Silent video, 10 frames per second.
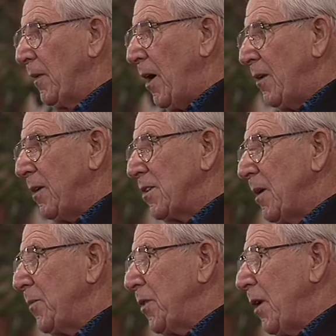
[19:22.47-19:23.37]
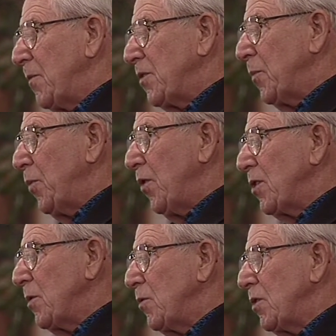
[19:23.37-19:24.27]
I think sometimes the
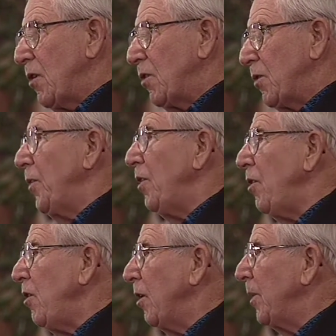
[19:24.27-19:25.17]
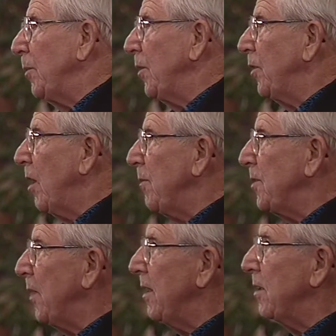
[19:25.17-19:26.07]
person who is an entrepreneur, I mean, by the time
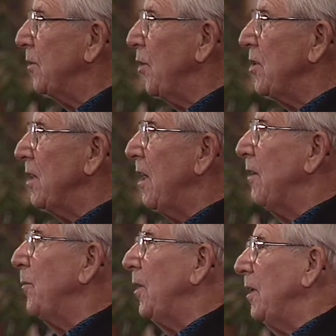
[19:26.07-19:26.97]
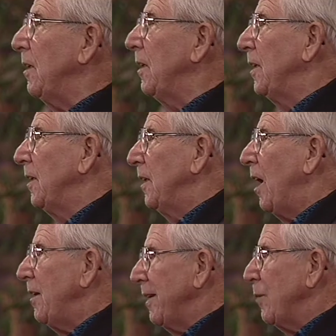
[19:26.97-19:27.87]
he's made his first $500,000,
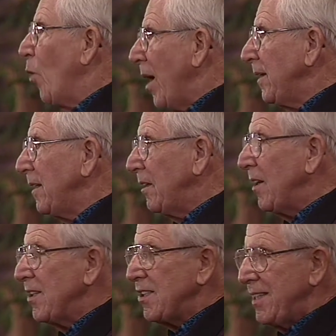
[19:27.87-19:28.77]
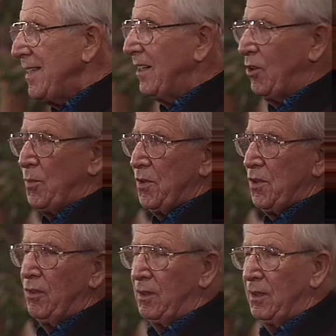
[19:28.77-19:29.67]
I think, why didn't I see that
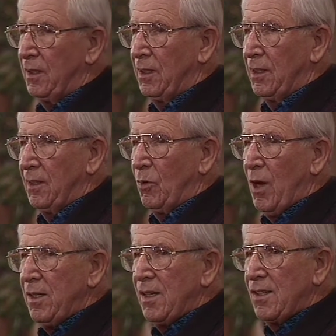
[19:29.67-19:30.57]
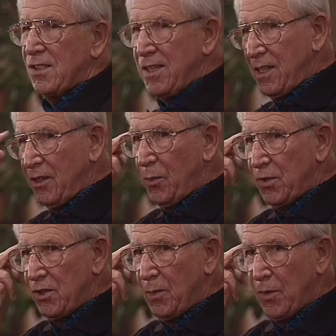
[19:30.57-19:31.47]
opportunity? Well, I didn't see that
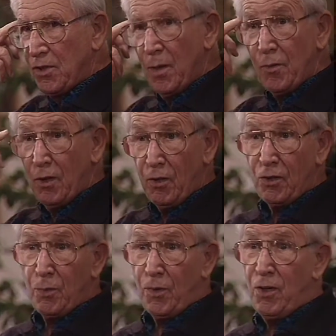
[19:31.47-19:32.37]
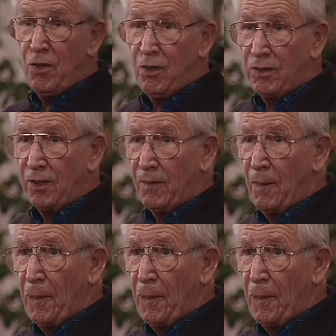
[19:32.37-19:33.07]
opportunity because I'm not an entrepreneur, see.